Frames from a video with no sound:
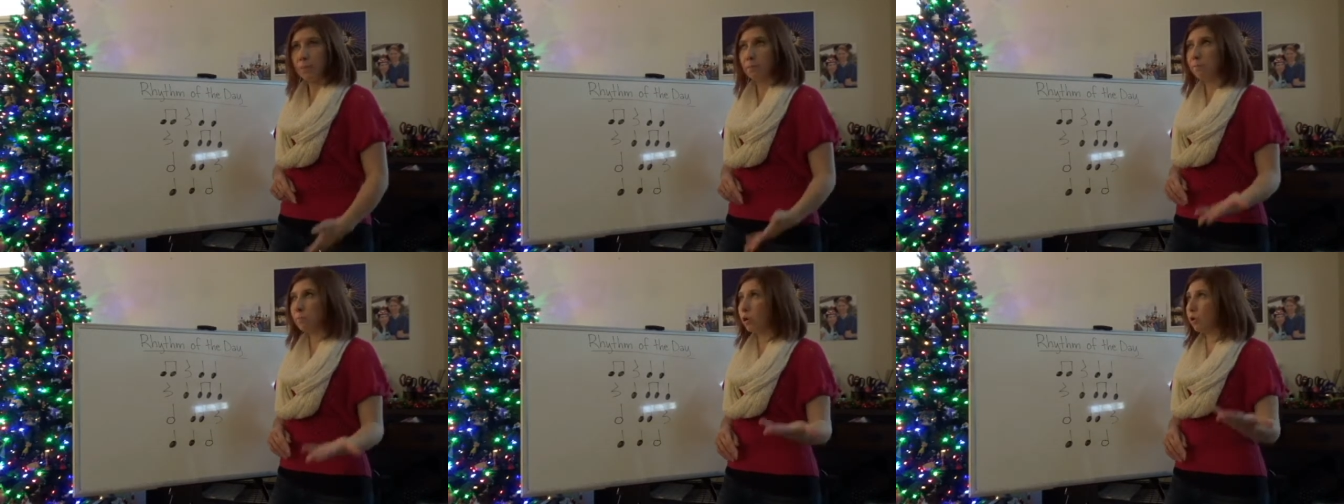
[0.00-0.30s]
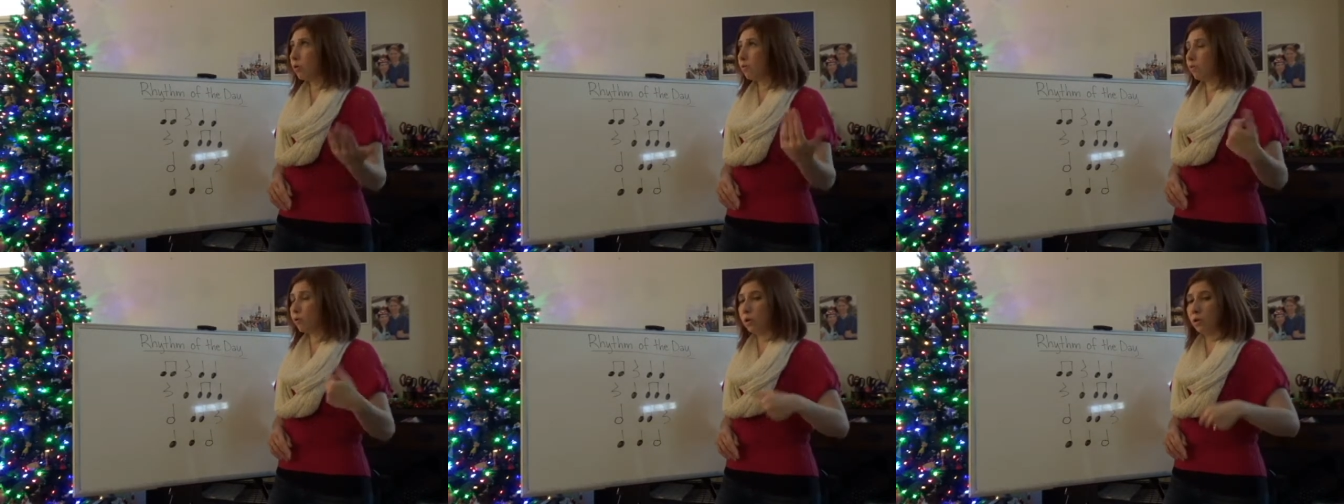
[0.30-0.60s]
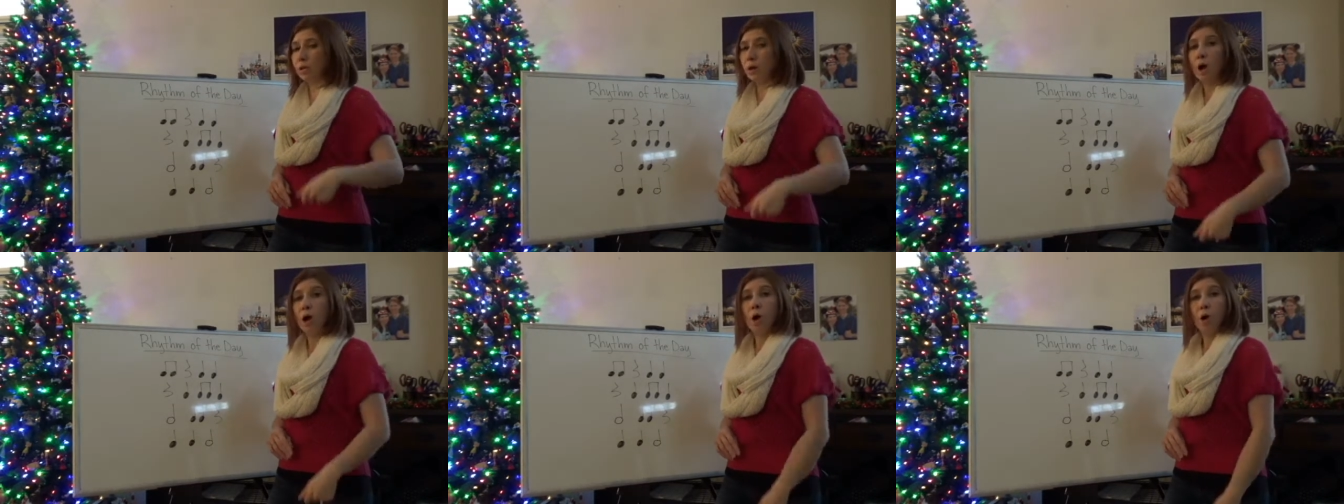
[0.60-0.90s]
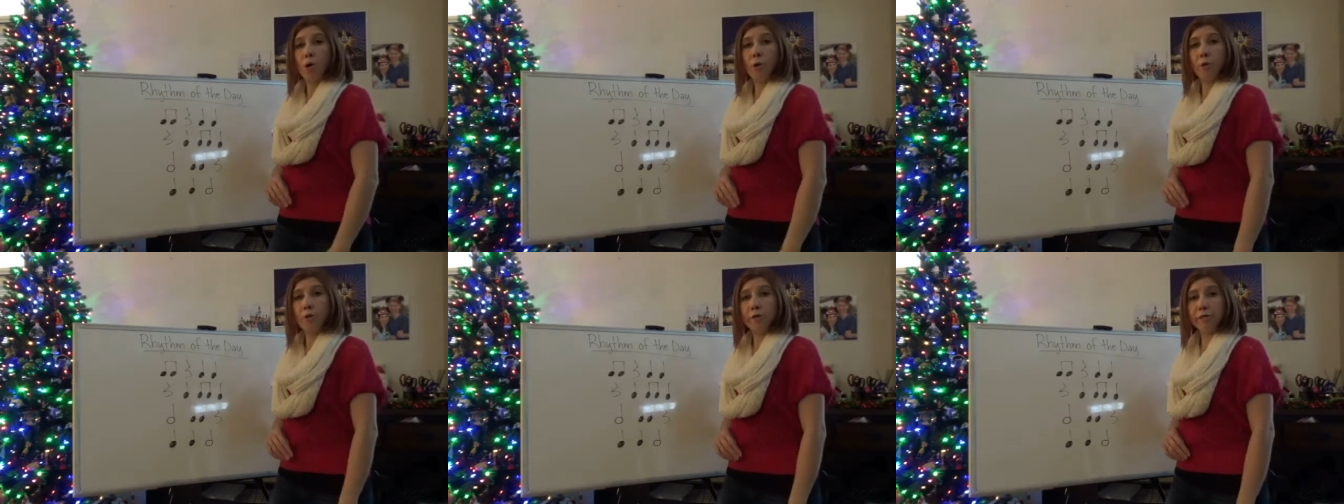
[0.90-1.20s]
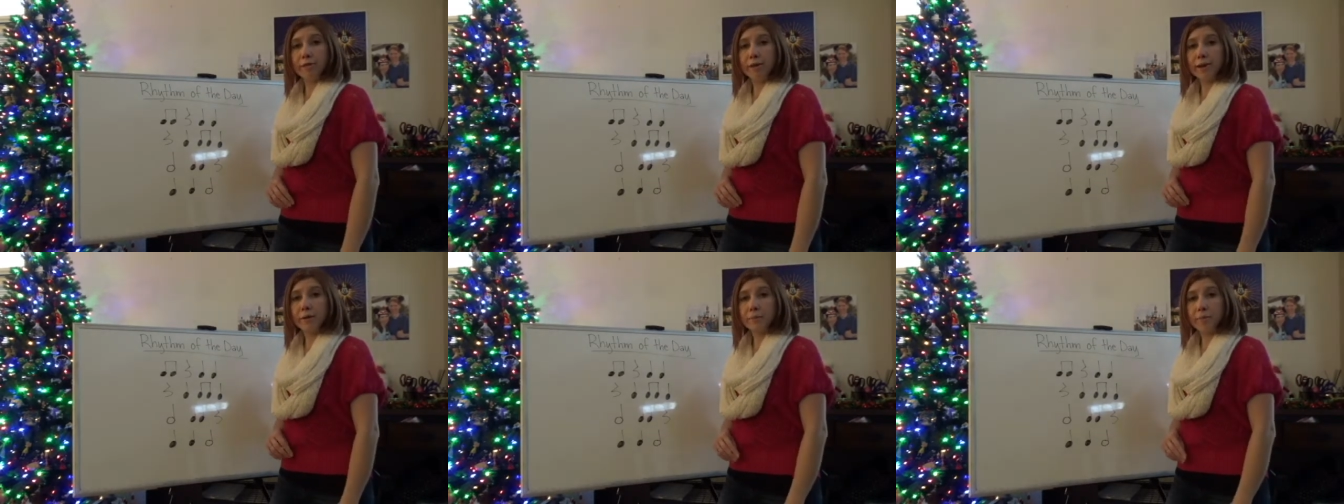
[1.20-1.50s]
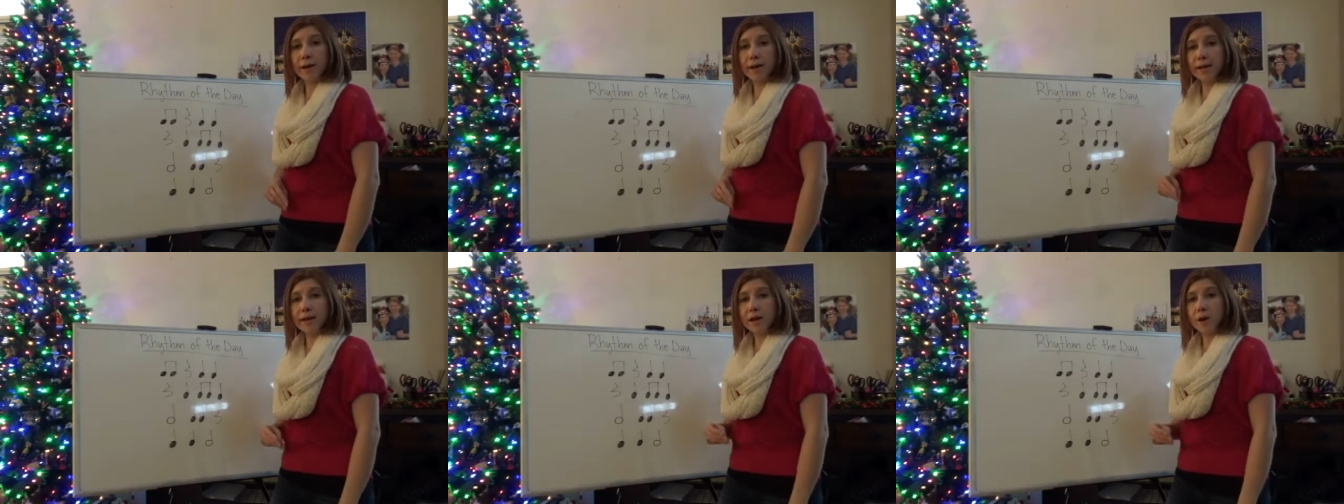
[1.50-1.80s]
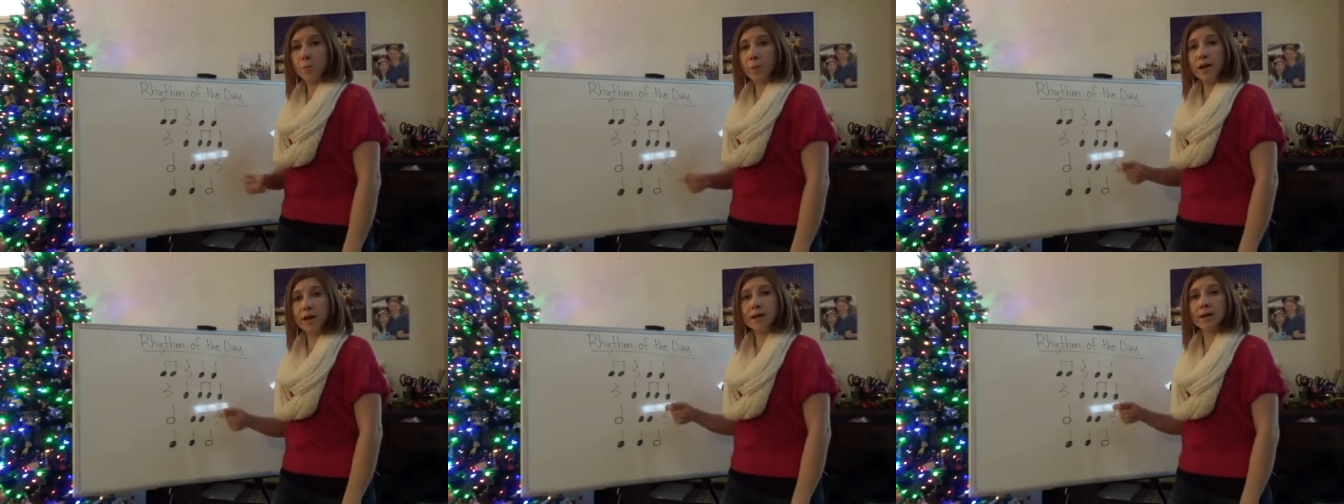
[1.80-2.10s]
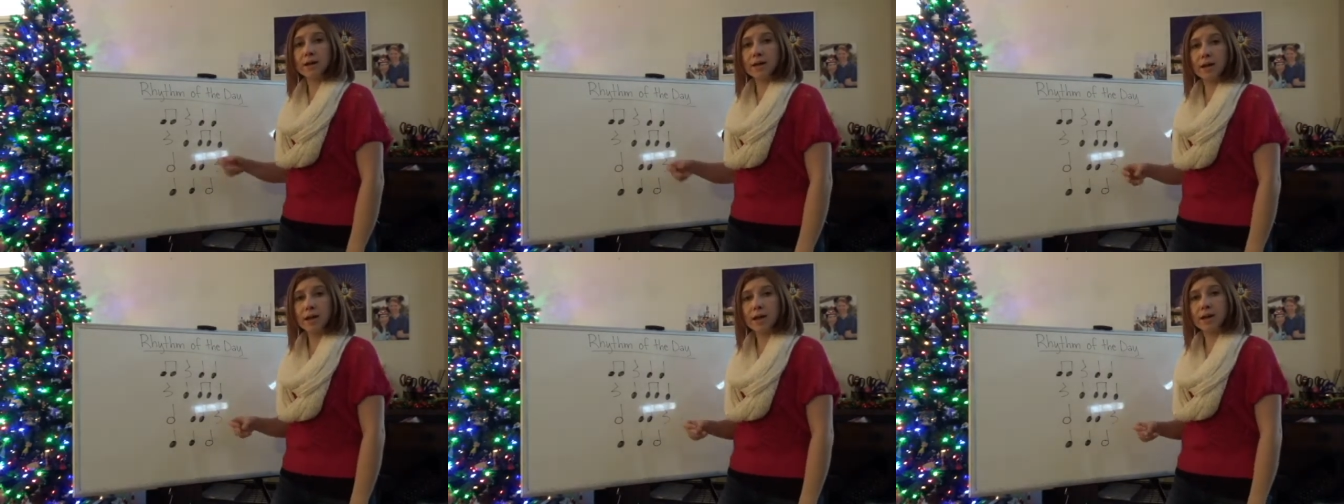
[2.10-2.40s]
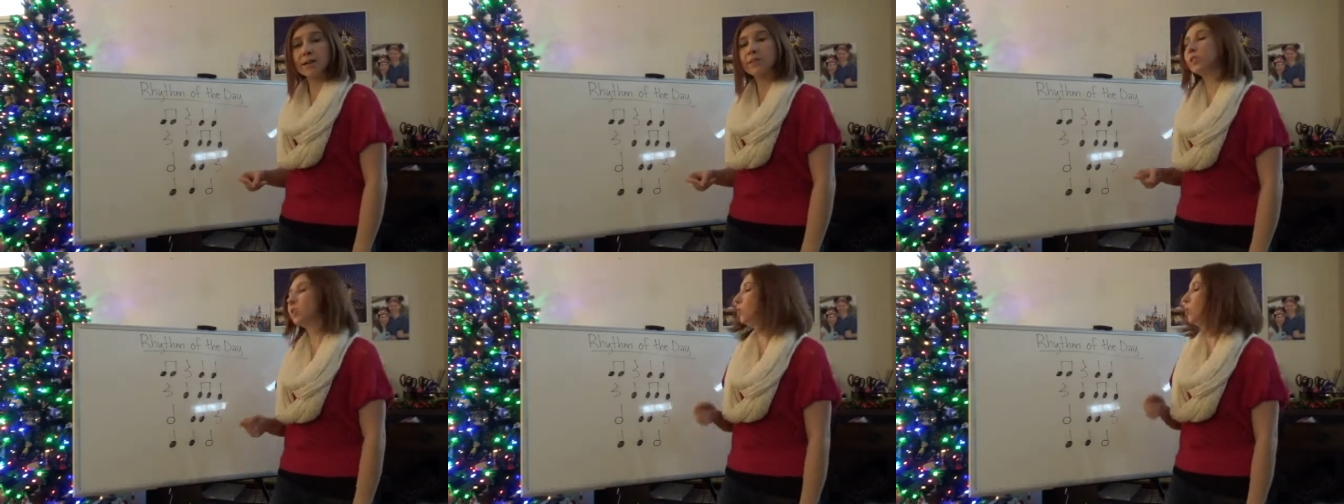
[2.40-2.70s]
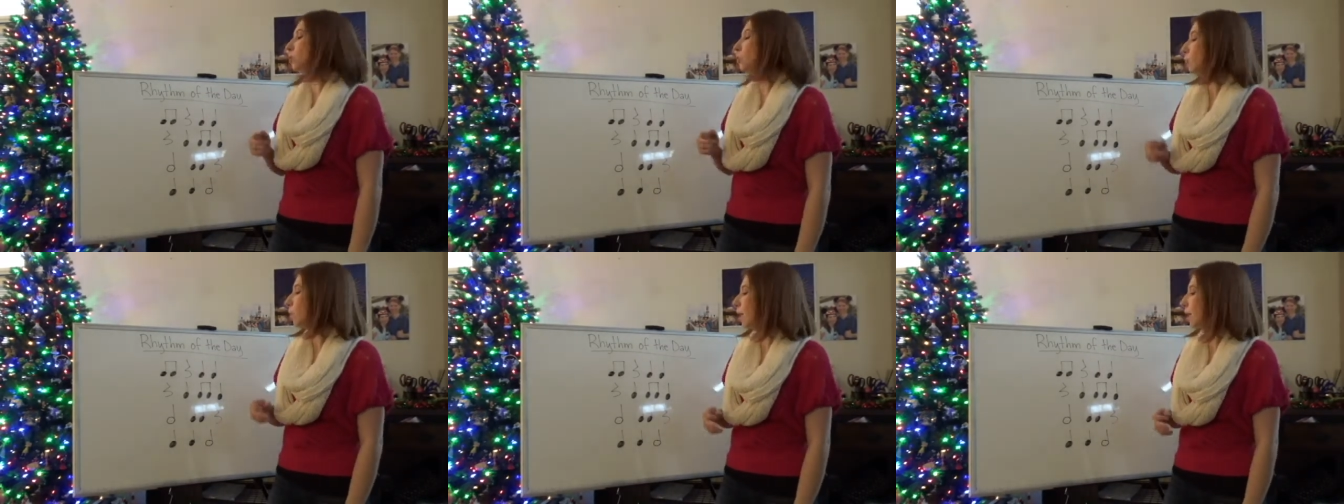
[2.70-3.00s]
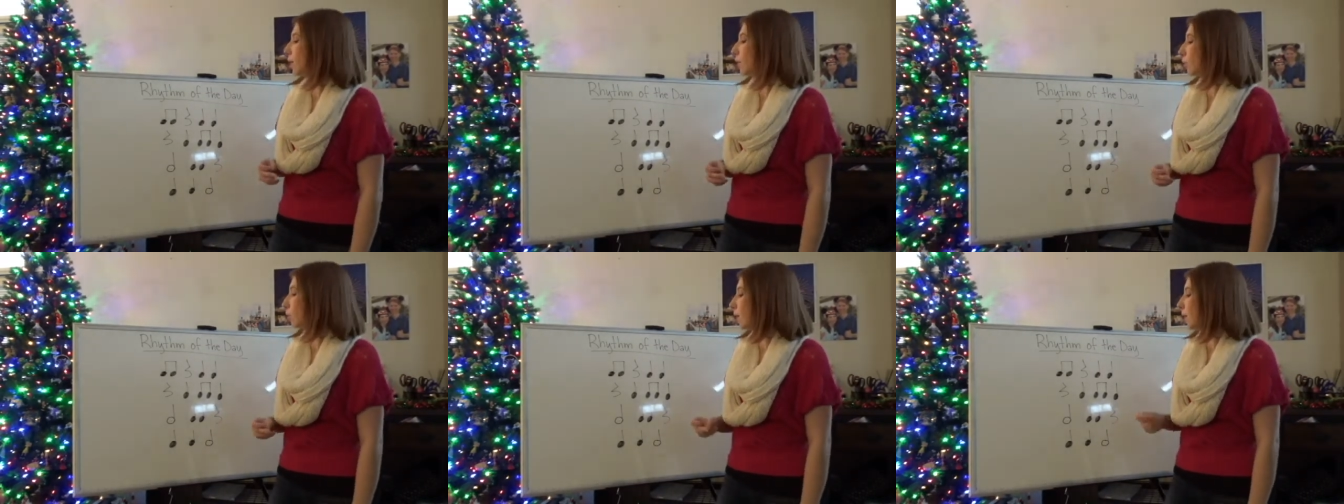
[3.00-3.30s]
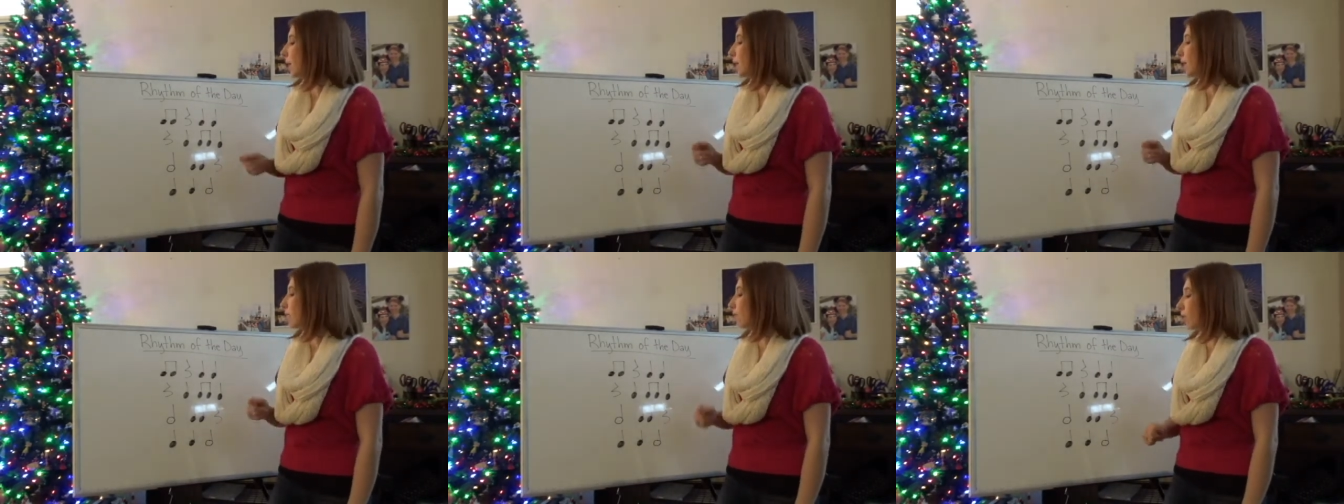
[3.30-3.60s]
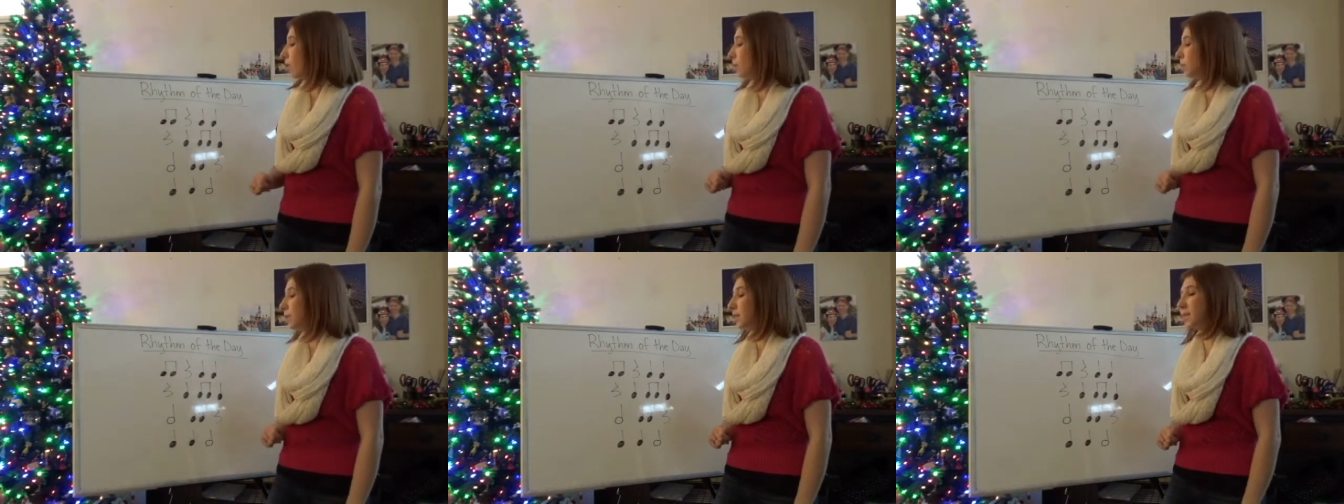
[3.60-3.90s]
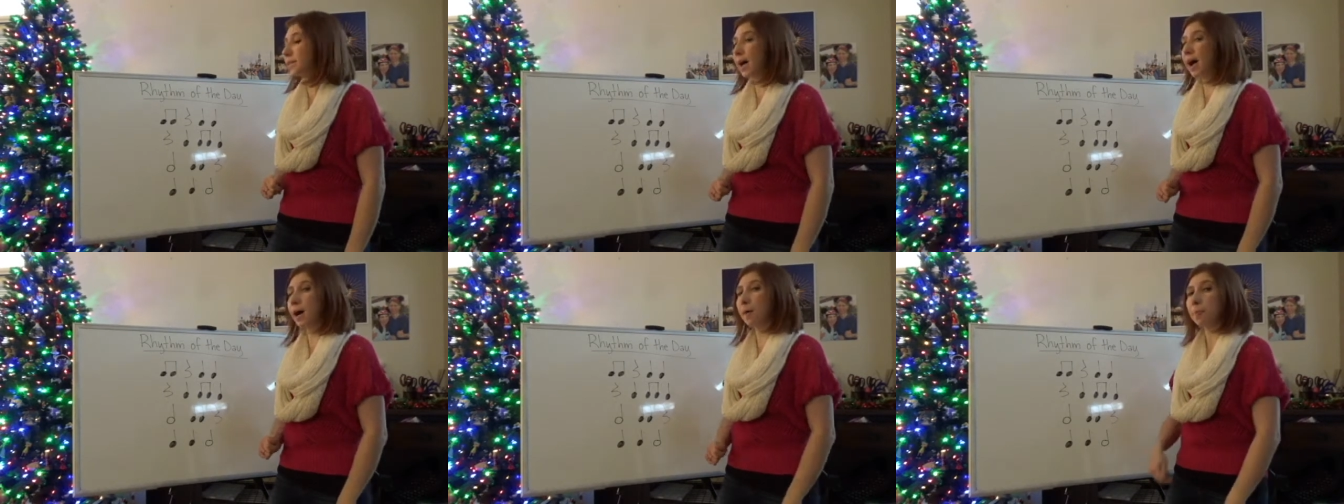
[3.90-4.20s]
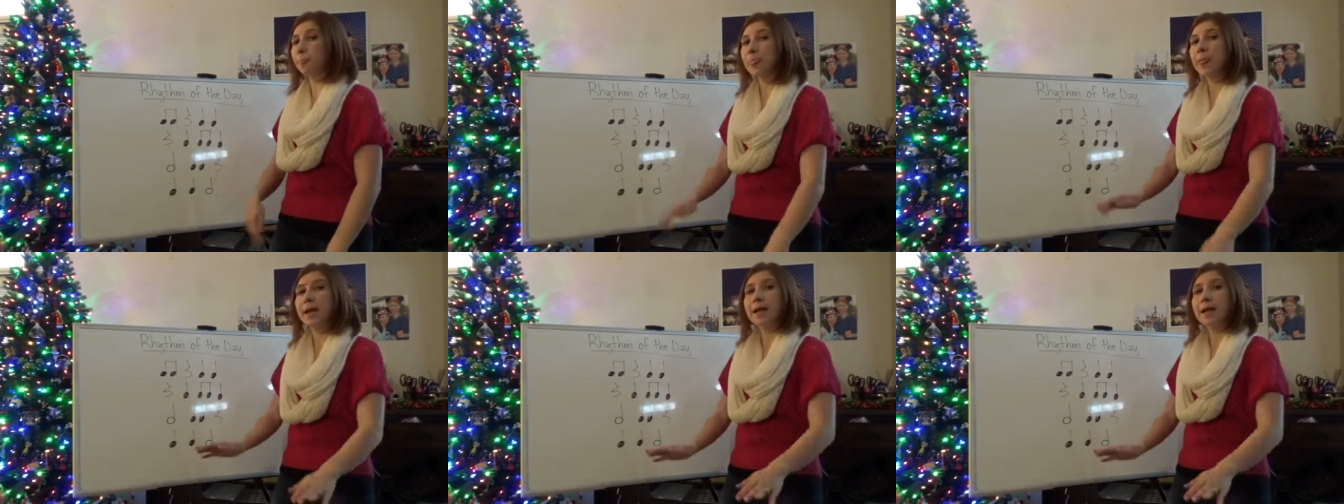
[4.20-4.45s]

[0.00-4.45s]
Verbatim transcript: Beautiful. Whole thing ready. A one, a two, and ready from the top.